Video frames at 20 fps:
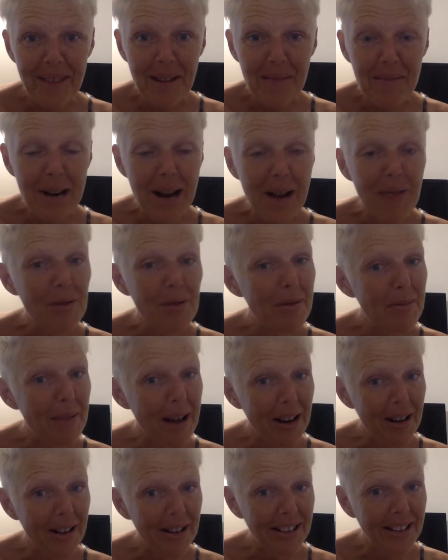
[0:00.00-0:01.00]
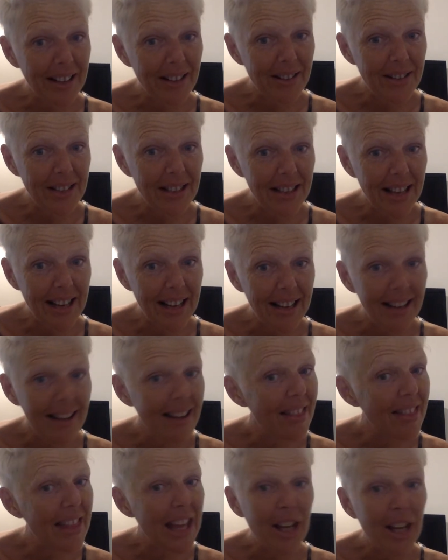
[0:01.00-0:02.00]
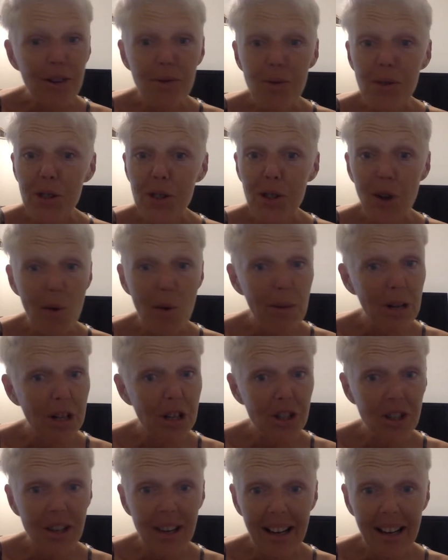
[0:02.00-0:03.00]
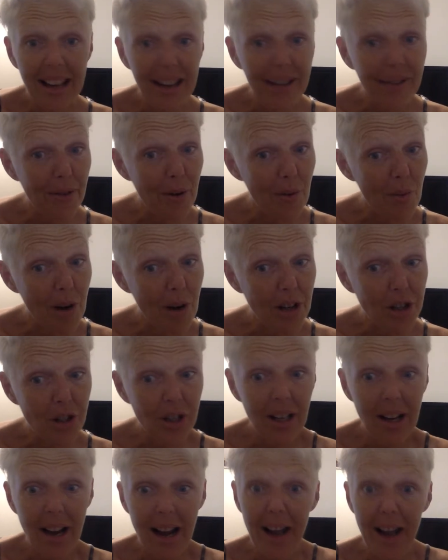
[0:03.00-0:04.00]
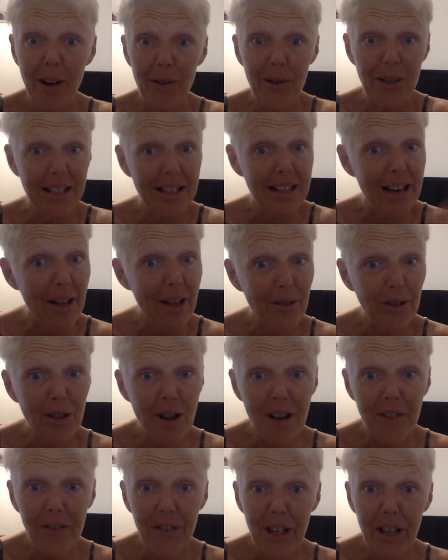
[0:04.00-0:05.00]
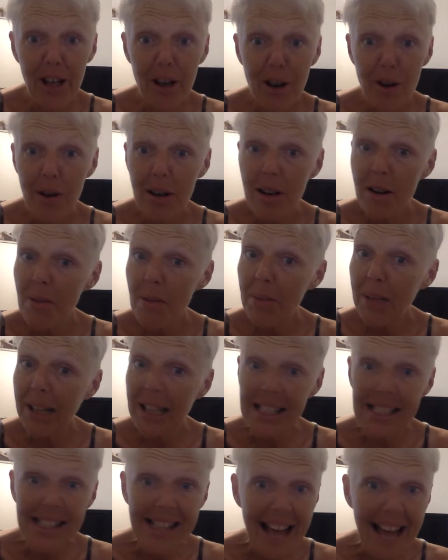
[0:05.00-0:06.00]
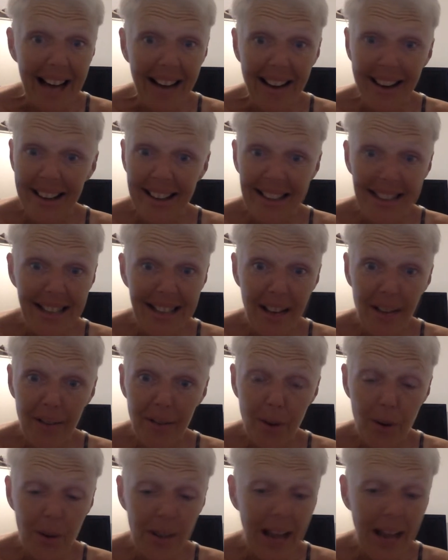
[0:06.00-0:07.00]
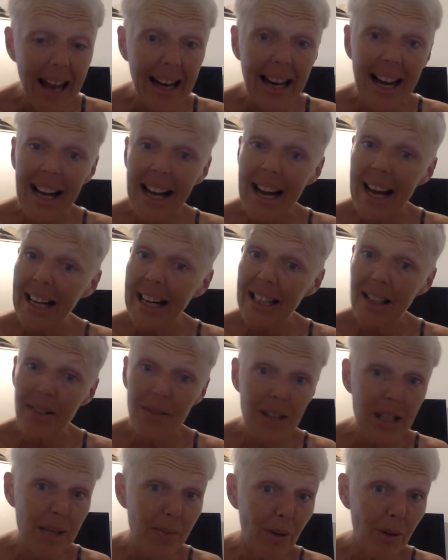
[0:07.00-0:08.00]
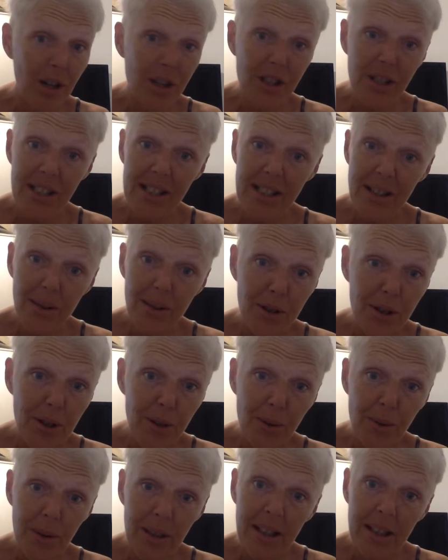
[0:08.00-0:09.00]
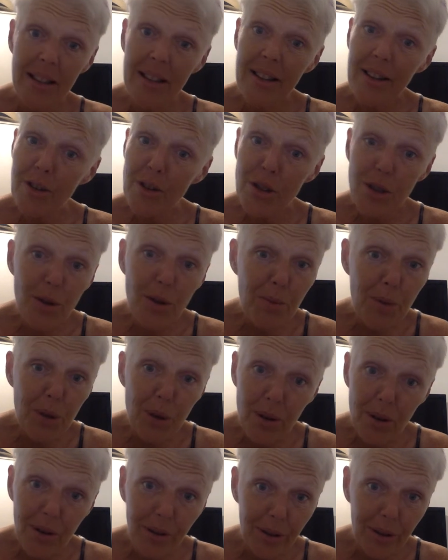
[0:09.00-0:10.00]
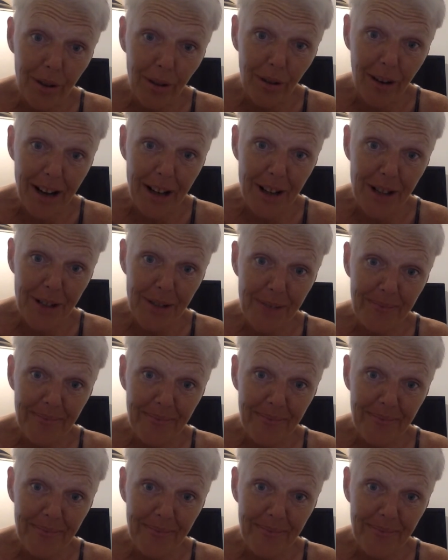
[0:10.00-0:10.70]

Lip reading: But I will be back on later tonight. Thank you so much again for watching. I know it's another long video, but it's that kind of day, folks. And I got to give these projects their due. They're too beautiful to rush.